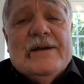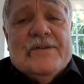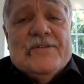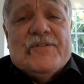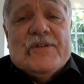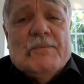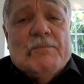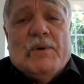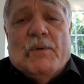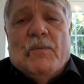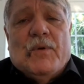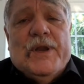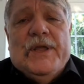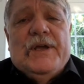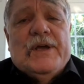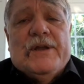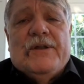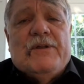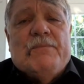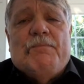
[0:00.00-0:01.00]
I said, but what are
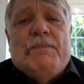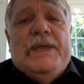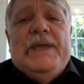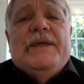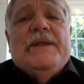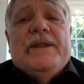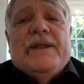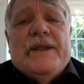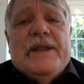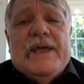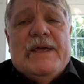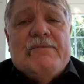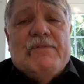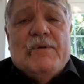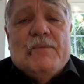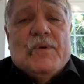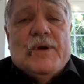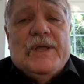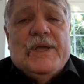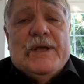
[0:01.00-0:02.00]
you going to be in the
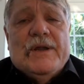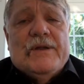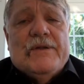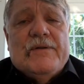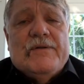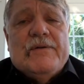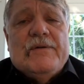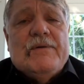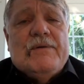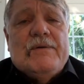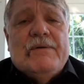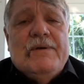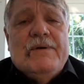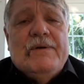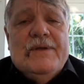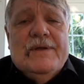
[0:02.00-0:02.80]
Navy? What are you going to do?